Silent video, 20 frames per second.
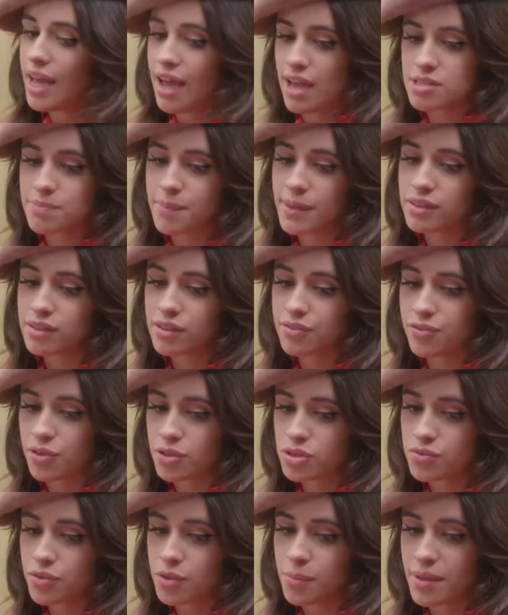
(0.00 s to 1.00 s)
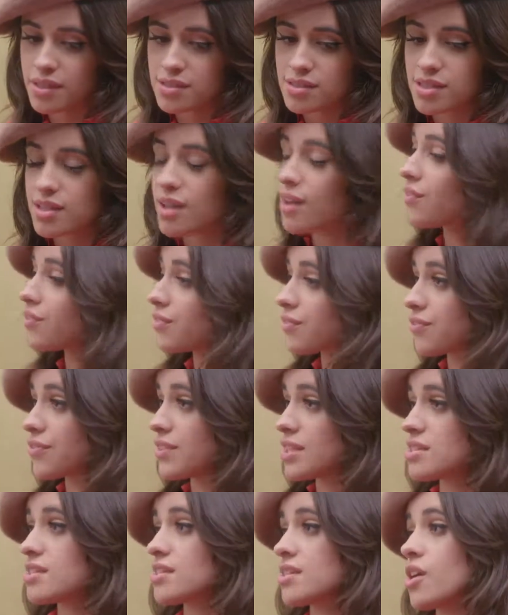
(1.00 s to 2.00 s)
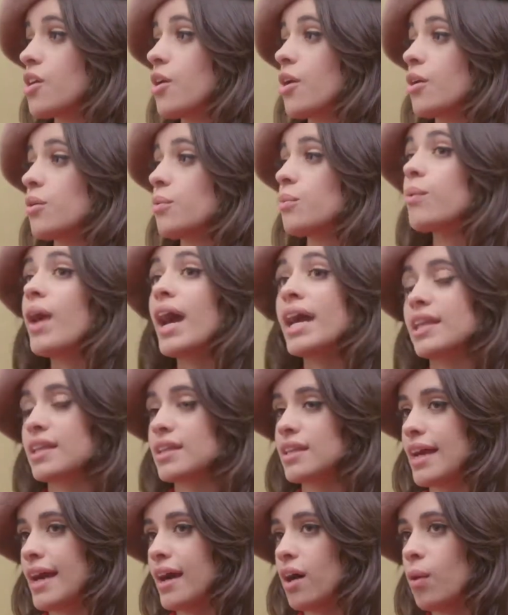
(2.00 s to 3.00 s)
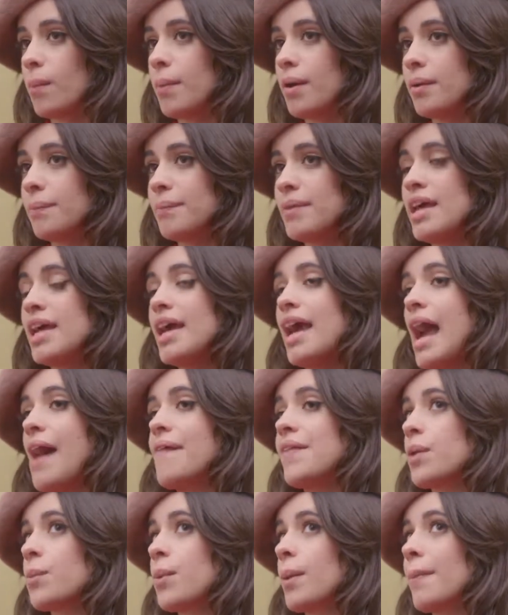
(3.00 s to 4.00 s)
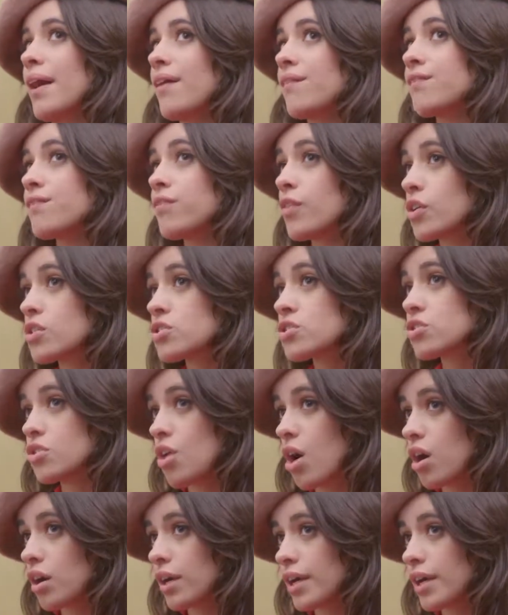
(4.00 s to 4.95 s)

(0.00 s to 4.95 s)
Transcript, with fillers: I spent the first few months of this year writing the album mm -hmm. and then when my first song